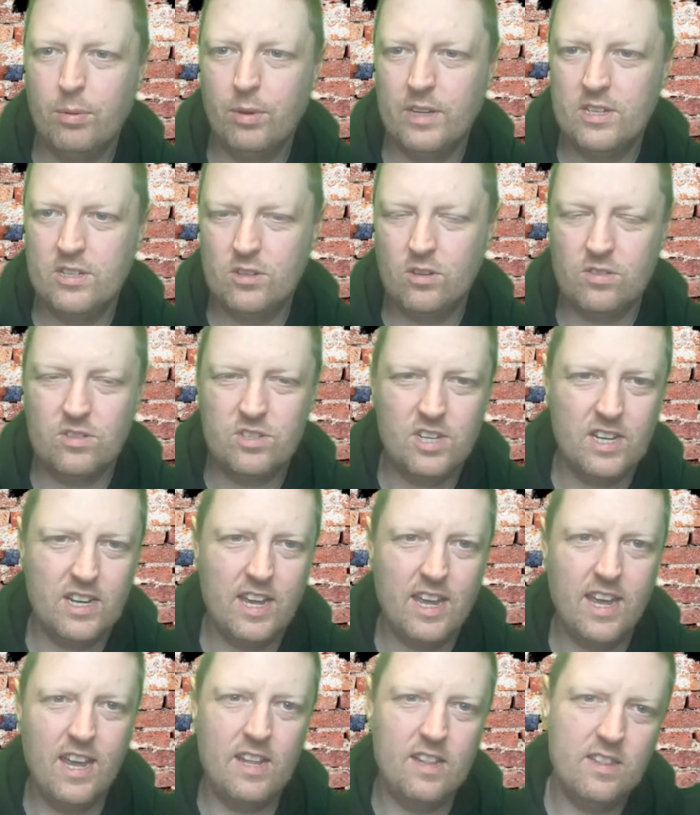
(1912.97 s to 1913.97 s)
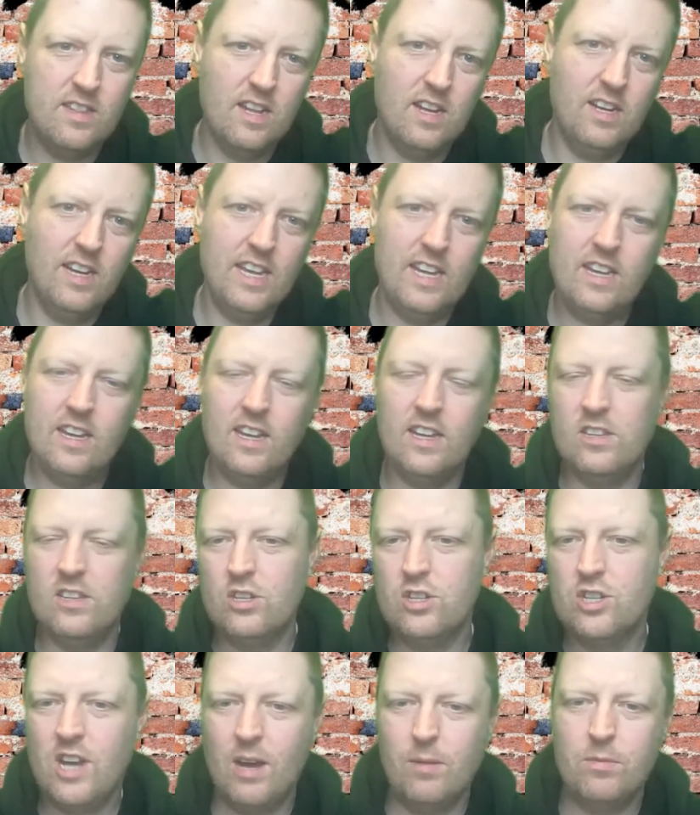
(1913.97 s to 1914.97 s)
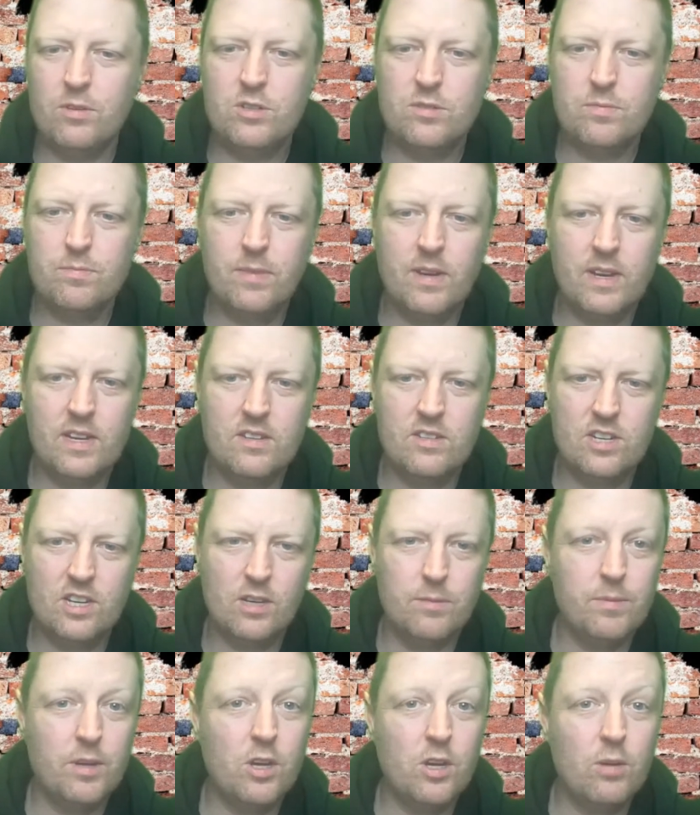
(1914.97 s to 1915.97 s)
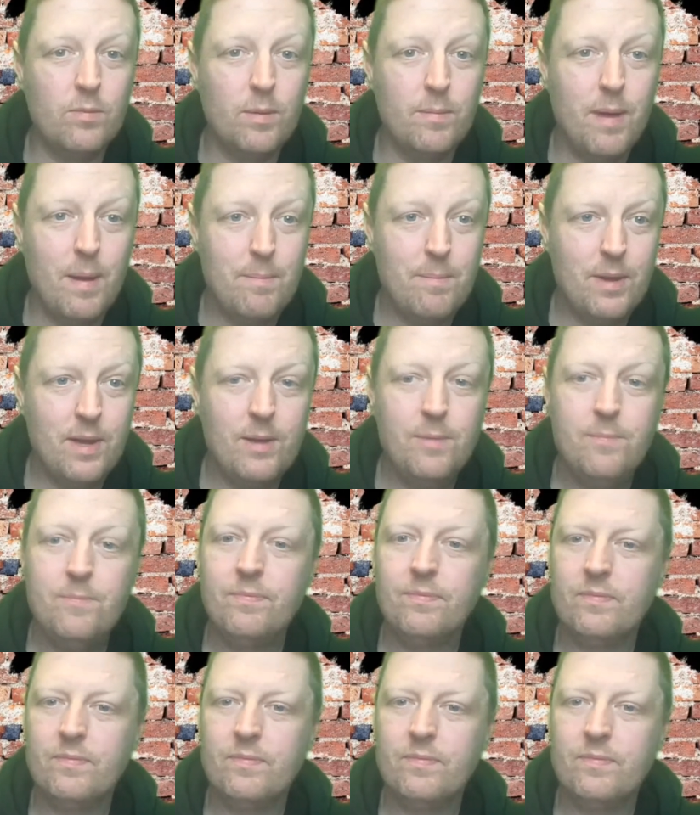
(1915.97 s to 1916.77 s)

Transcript: please consider hitting the link in the chat, which means you can become a member.